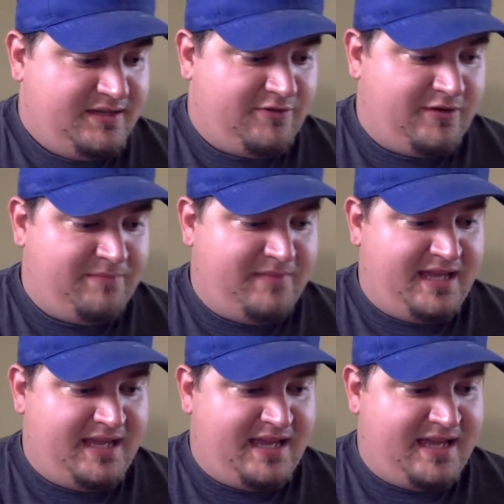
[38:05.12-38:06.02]
Green
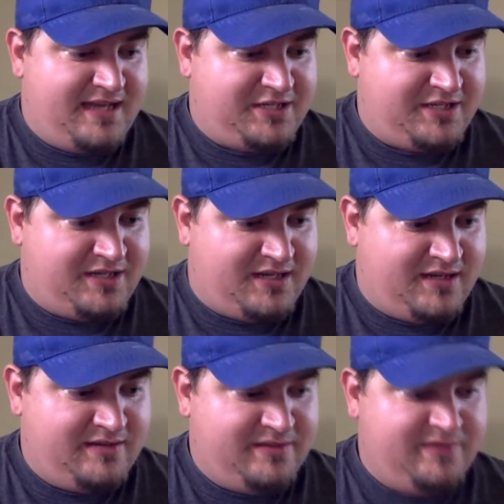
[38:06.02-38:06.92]
Bay at
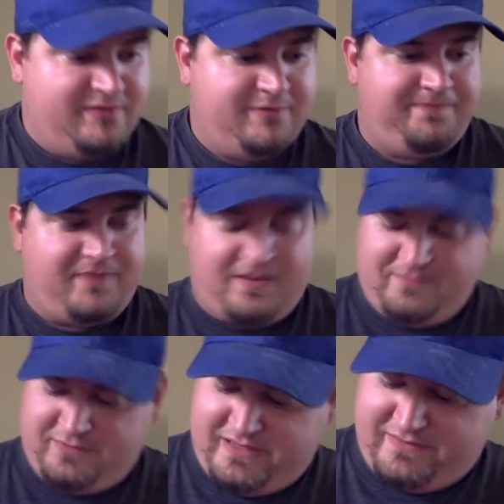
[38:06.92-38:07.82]
Chicago. I'm
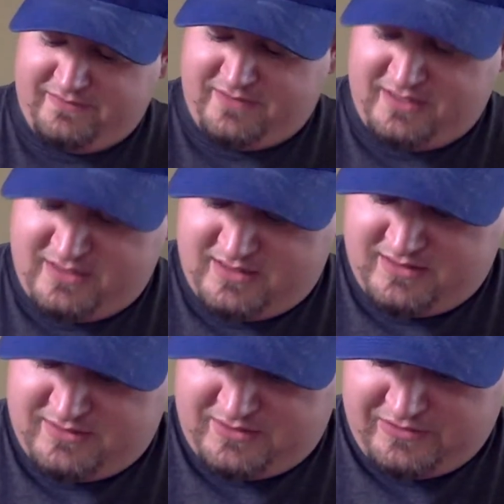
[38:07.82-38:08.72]
going to give it
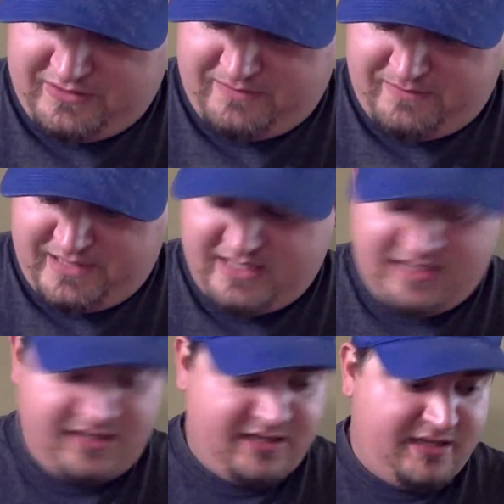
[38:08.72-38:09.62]
to Green
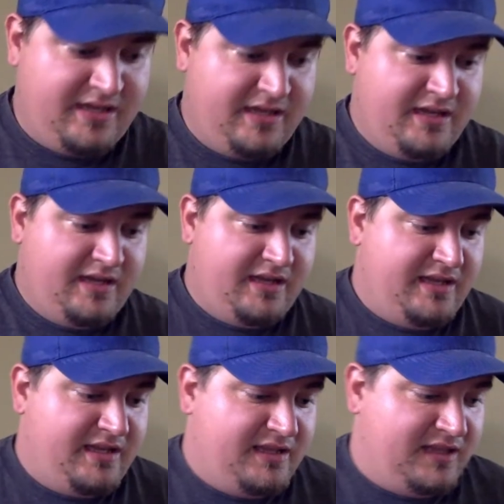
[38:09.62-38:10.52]
Bay.
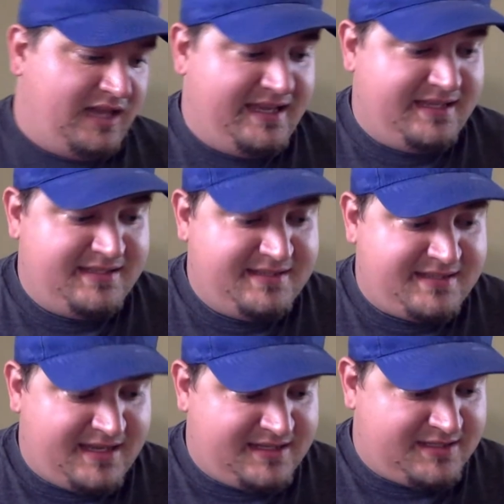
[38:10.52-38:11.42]
Lions
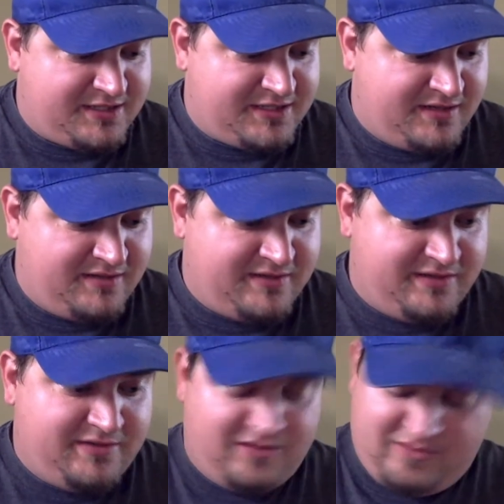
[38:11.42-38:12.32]
at Chicago.